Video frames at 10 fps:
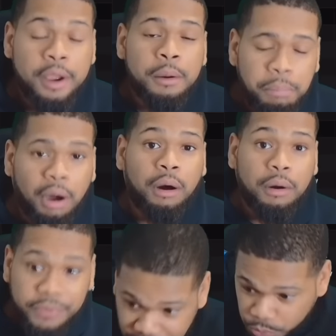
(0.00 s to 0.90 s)
ball.
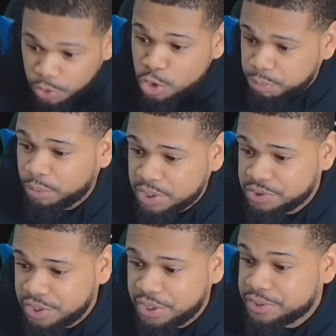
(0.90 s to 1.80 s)
That's what Cooper Rush
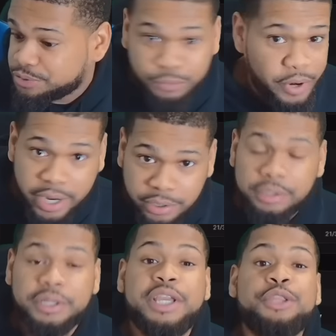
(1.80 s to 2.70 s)
does
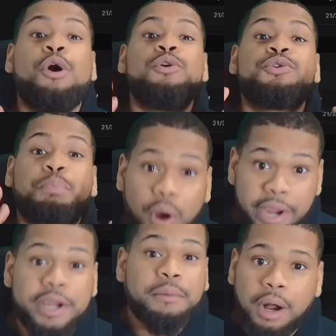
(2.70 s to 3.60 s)
regularly. He throws
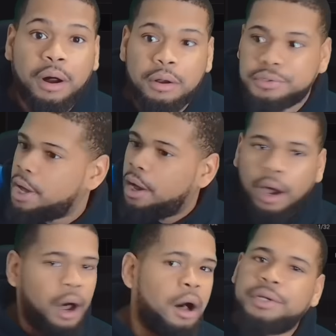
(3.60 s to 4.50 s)
prayer balls
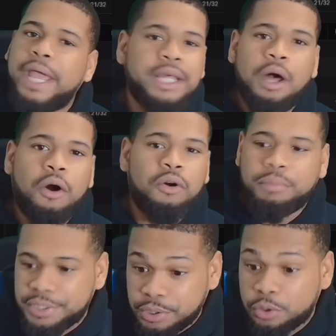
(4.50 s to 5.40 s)
all day long,
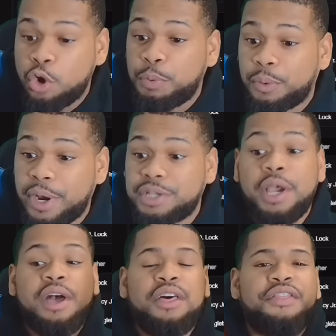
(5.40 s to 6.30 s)
bro. So Cooper Rush,
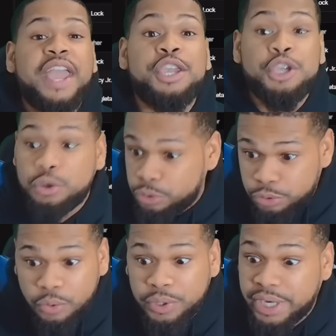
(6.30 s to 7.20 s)
thank you. You're
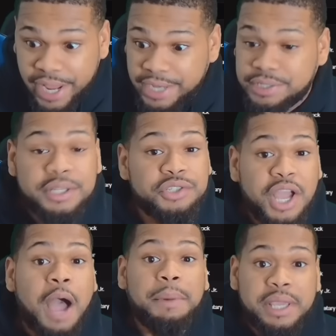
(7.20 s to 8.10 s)
doing an excellent
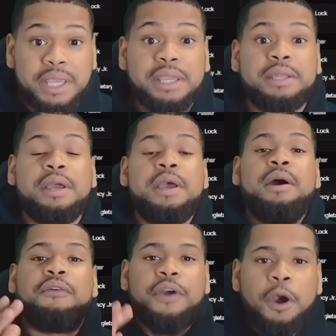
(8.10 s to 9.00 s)
job again
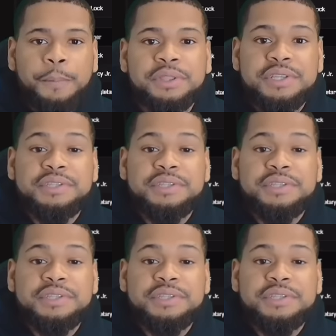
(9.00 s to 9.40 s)
of helping this